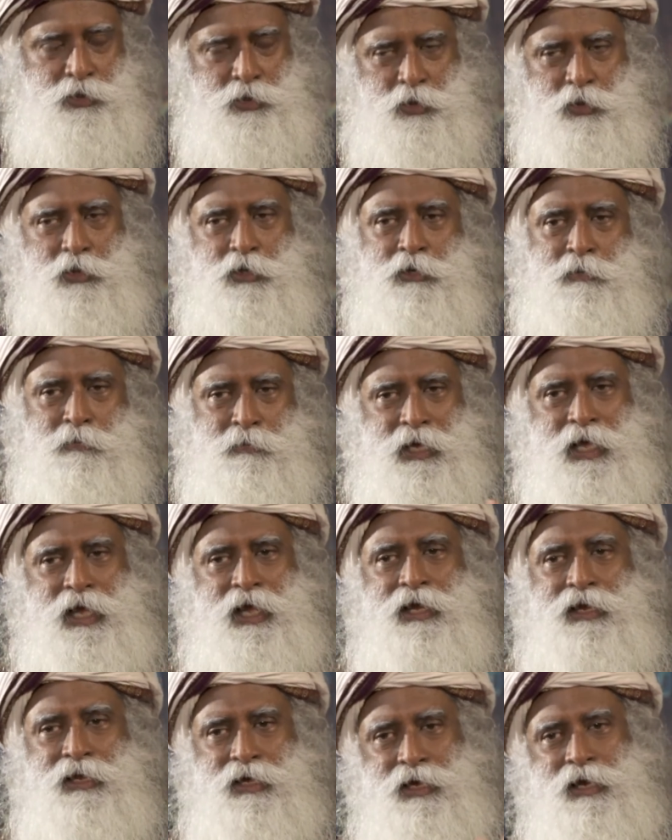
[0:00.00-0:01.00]
Good,
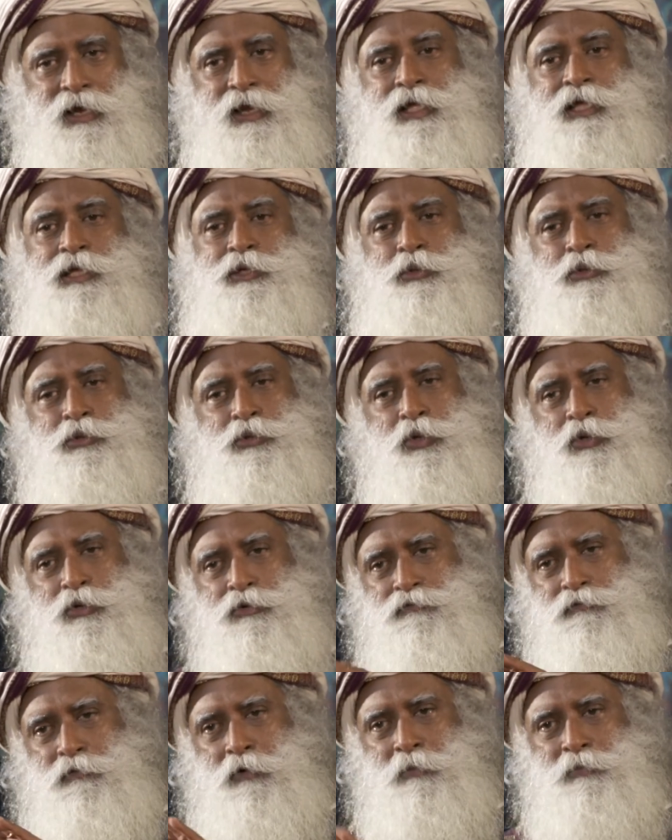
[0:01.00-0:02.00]
bad, ugly, you
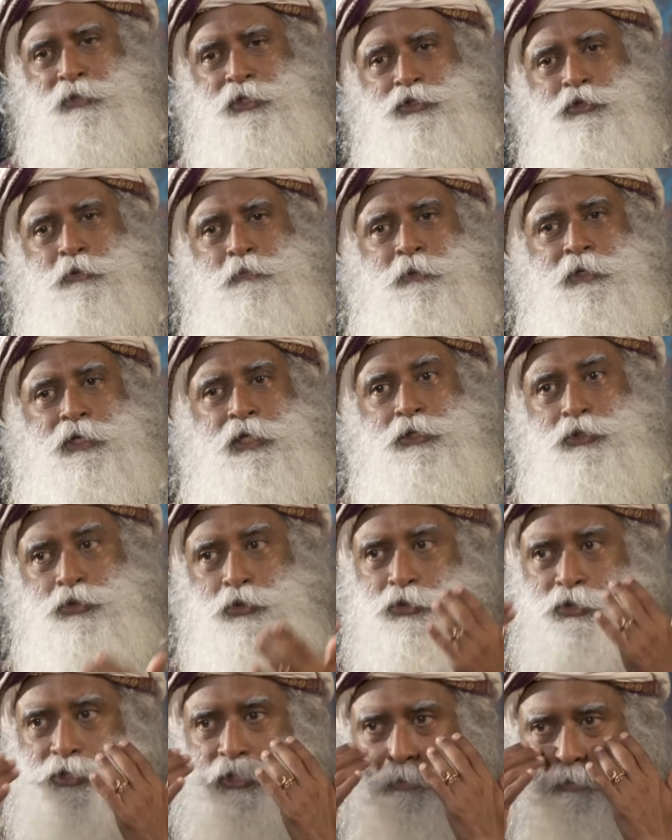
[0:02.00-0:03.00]
don't form these opinions,
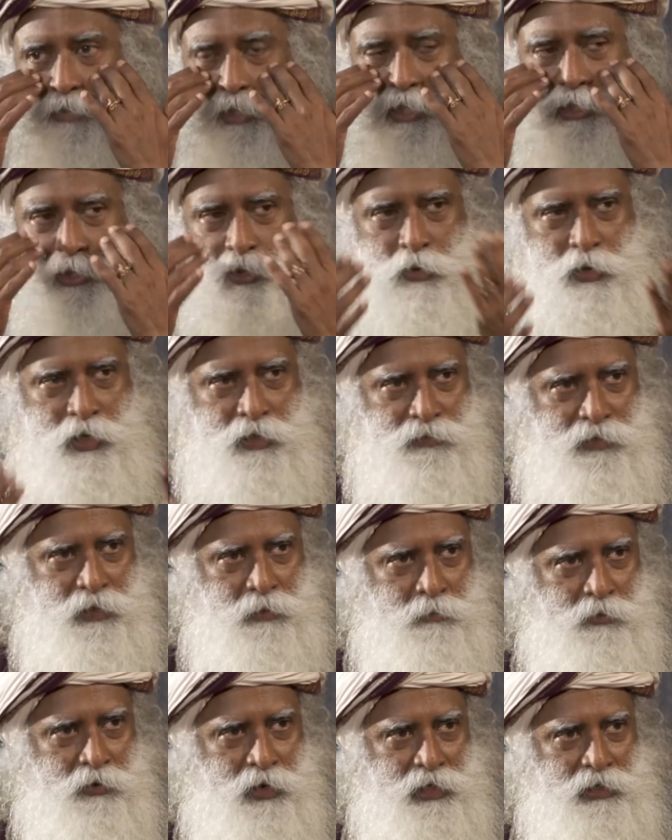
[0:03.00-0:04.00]
you simply look at
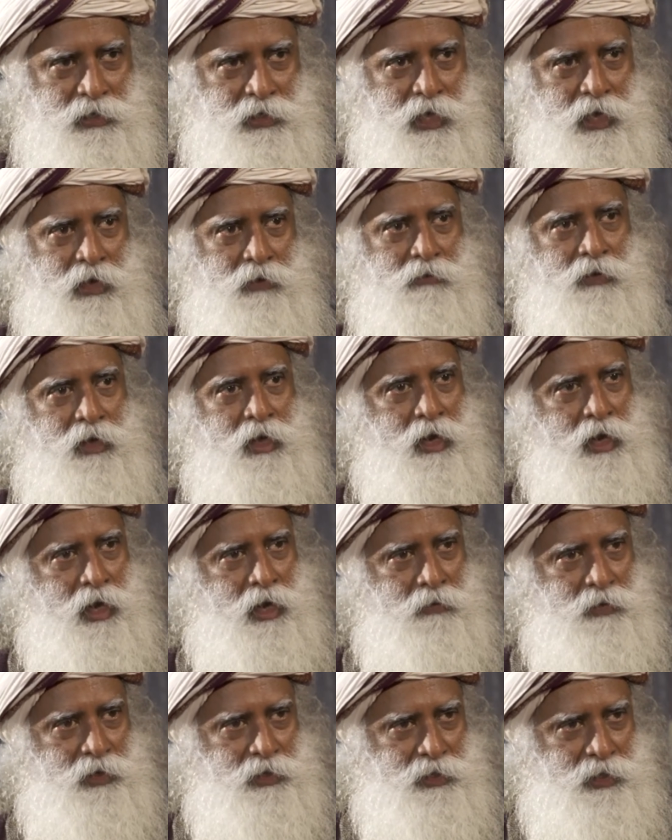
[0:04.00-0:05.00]
them right now.
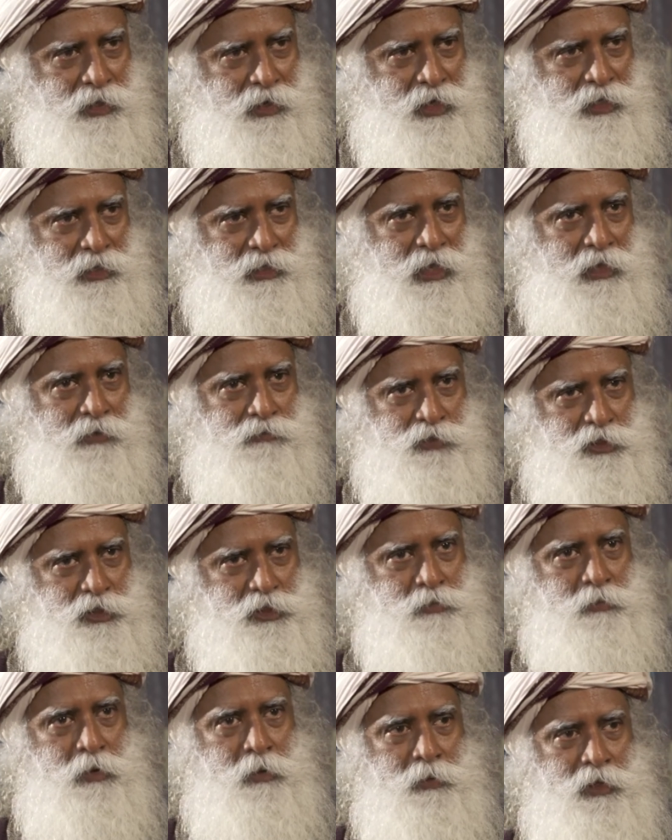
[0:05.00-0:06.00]
How are they right now,
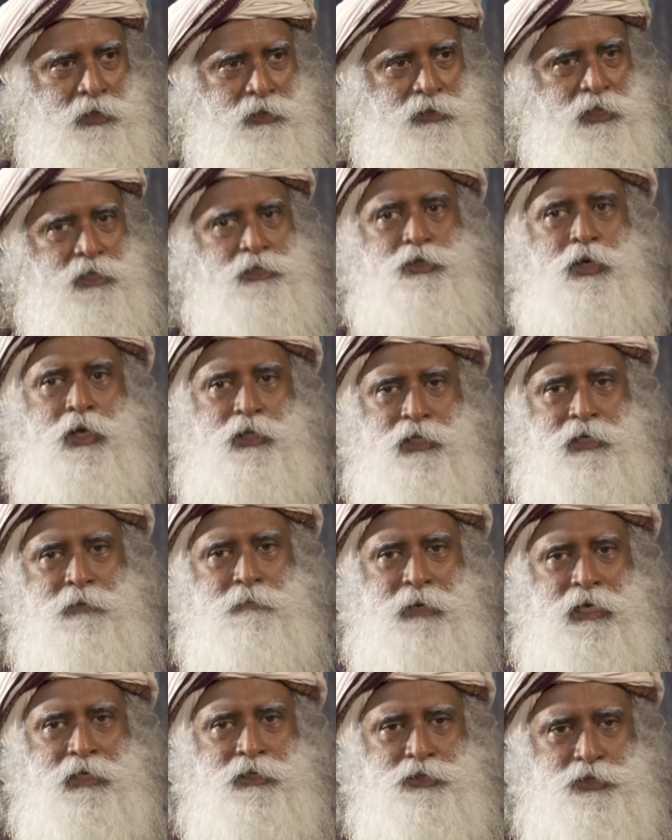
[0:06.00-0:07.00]
this moment? That's all
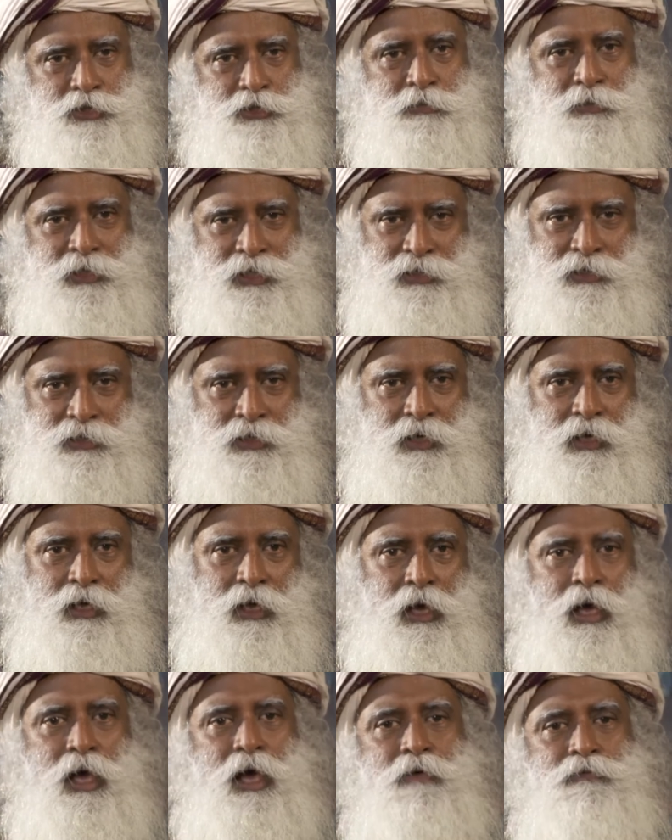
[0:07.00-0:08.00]
that matters to me.
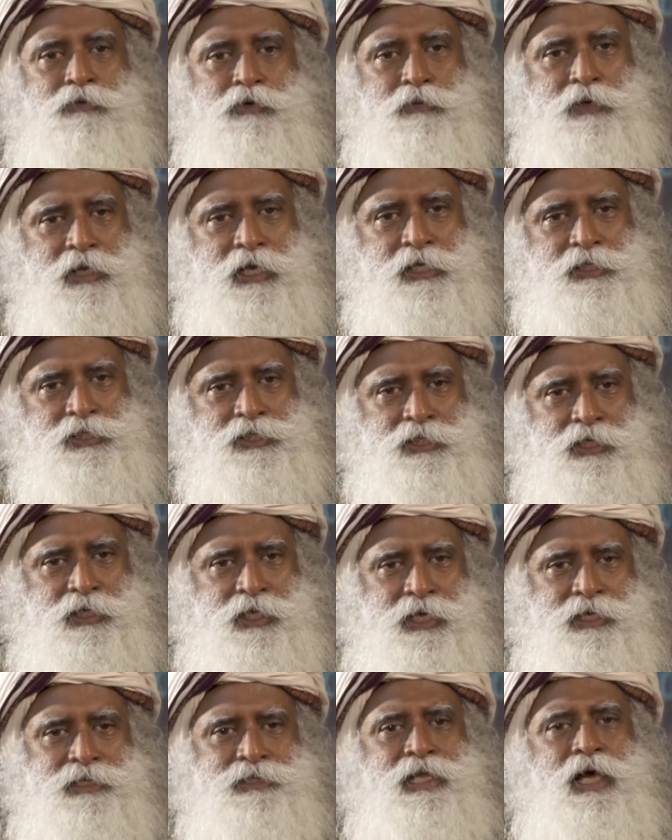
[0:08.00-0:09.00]
How you were
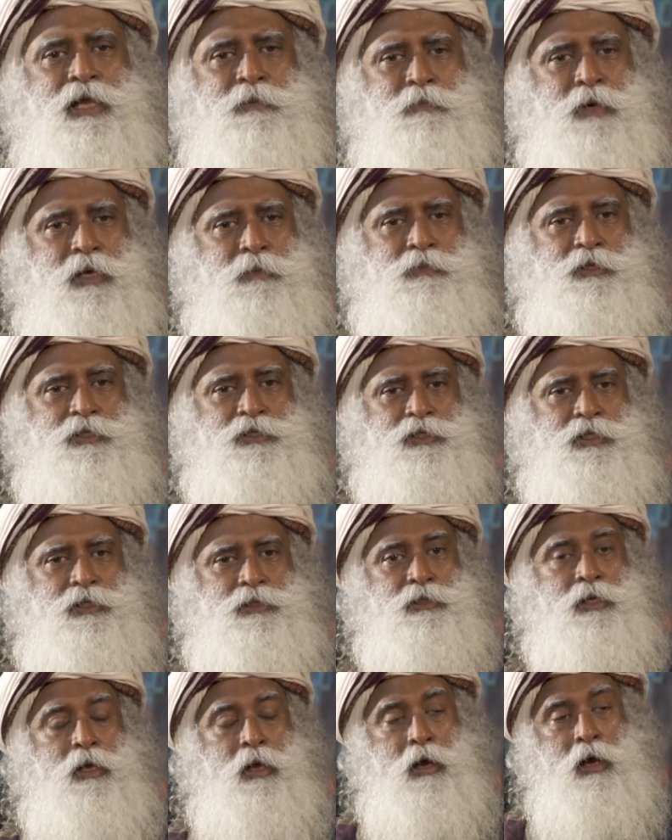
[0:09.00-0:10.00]
yesterday is not my
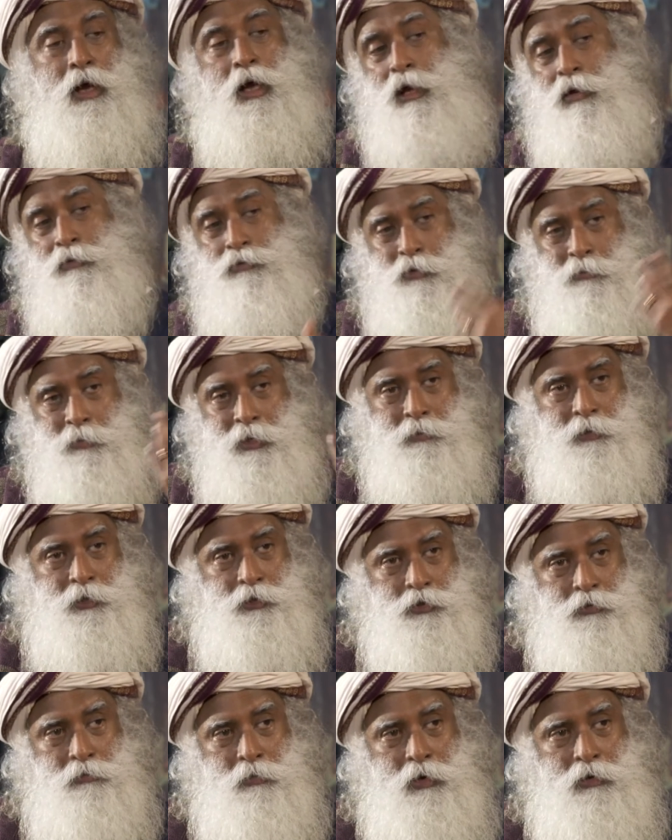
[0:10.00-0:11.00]
business. How you may
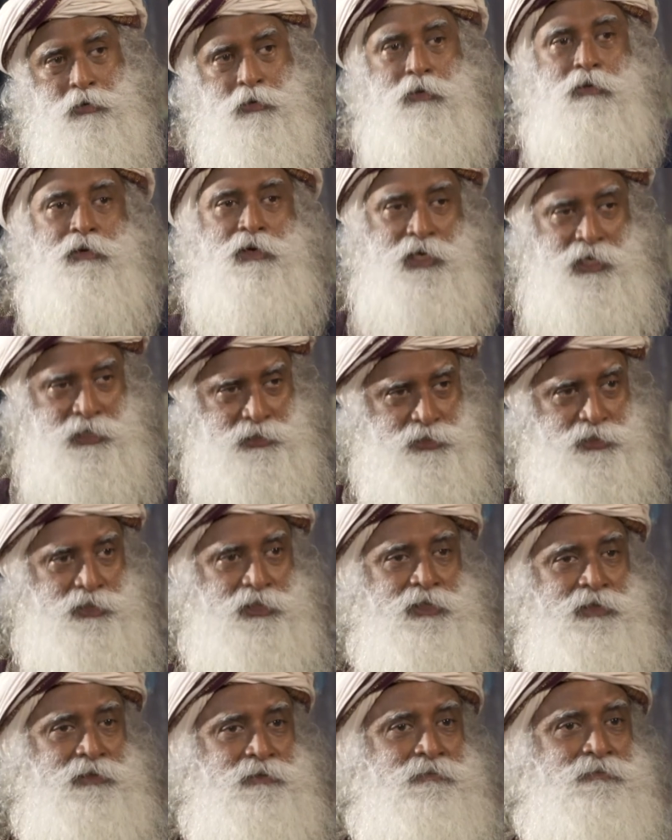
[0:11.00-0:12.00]
be tomorrow, let's
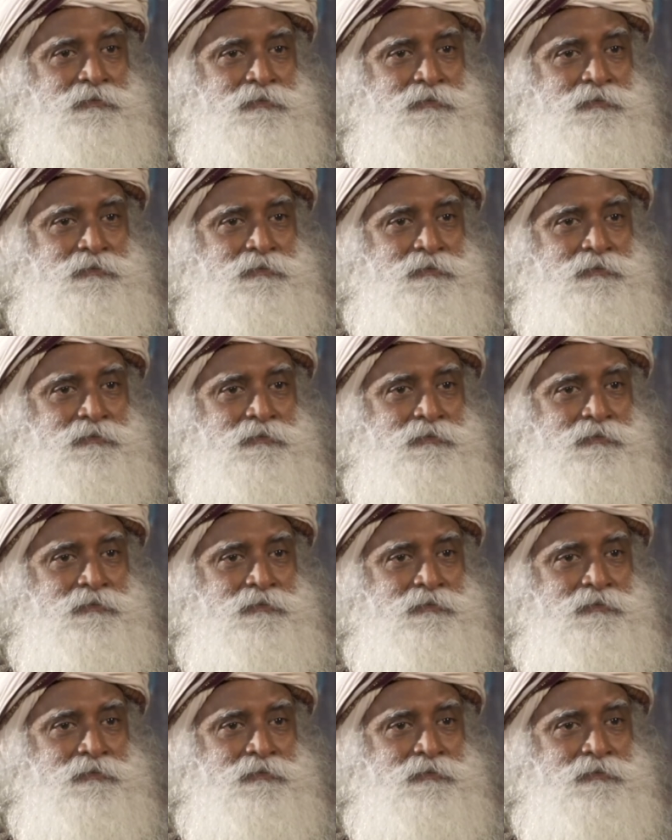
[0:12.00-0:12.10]
see.